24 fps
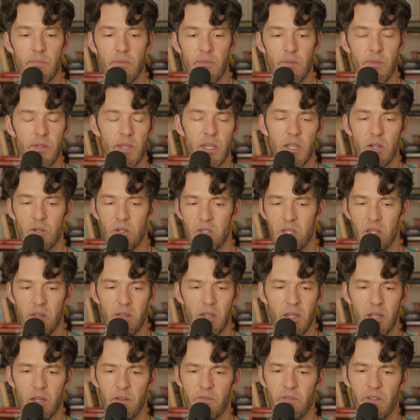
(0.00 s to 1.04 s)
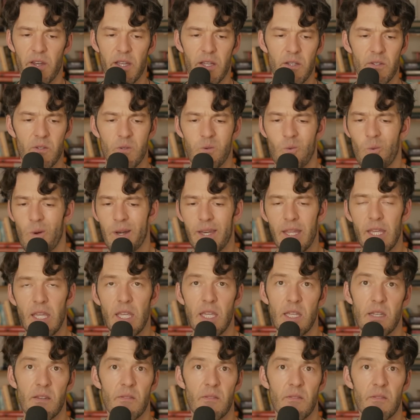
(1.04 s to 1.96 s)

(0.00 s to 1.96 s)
the years, I think, of like 20